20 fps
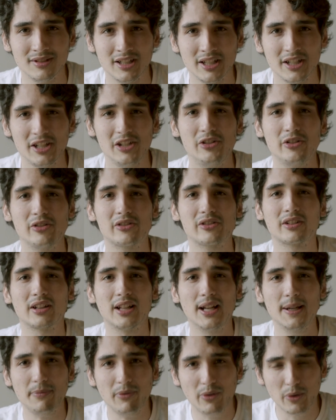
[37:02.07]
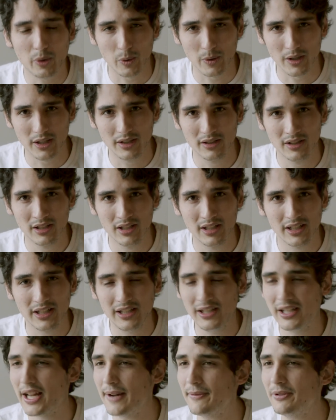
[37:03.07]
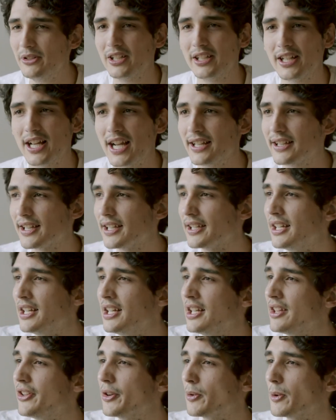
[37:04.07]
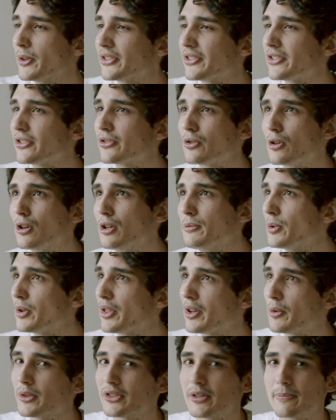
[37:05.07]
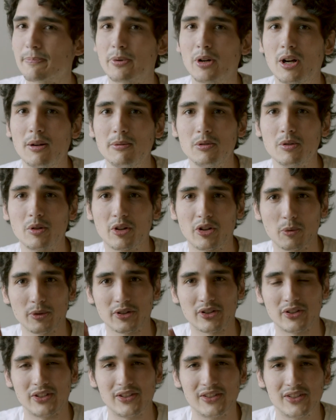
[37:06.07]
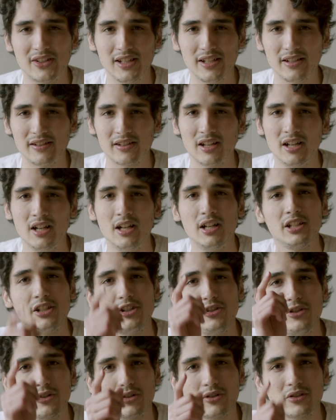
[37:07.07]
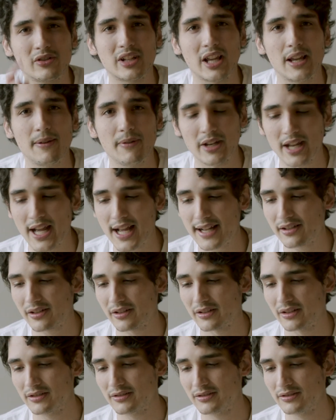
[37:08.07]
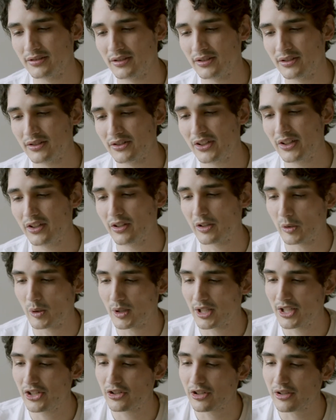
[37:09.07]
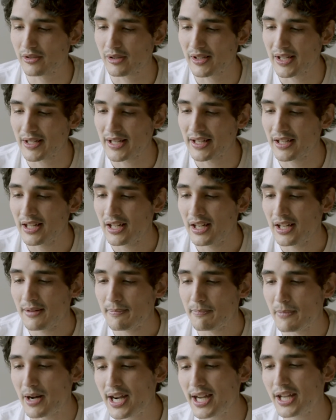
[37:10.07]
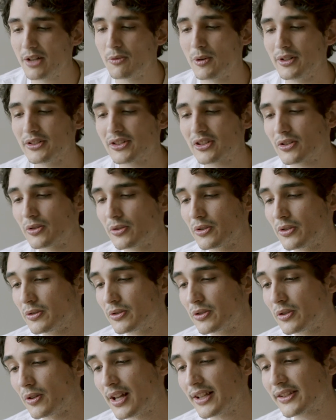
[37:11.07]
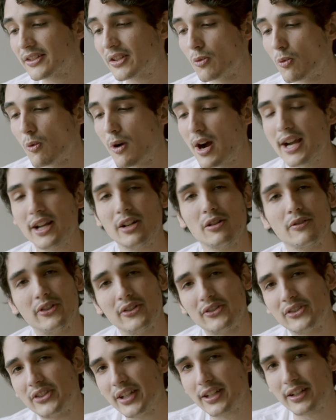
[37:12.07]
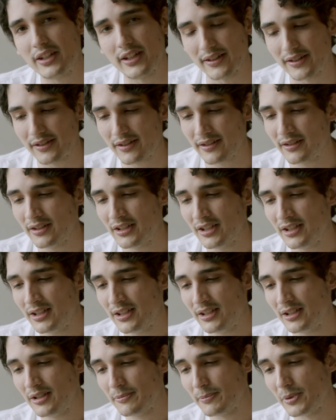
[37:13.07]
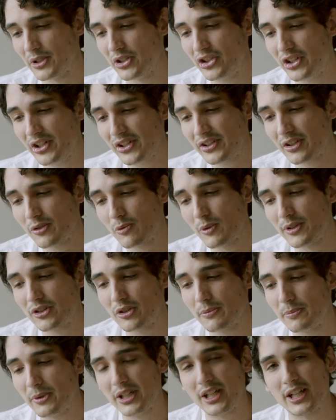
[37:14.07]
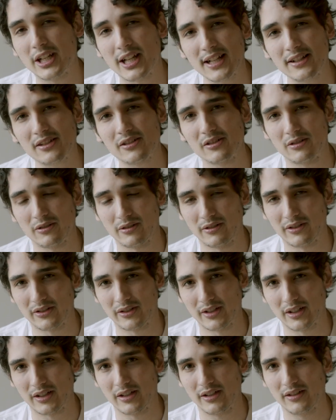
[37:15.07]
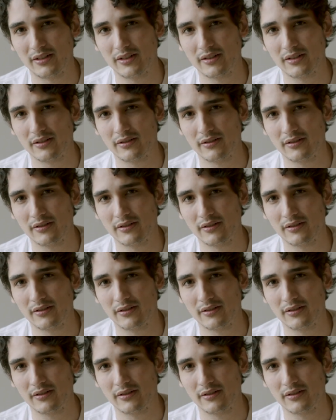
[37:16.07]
He just slept through it. He never denied that there was a storm or there was a problem or there was a disease. He just gave an answer. See, the religious mind wants to answer why of the sickness. But Jesus wants to bring an answer to the sickness.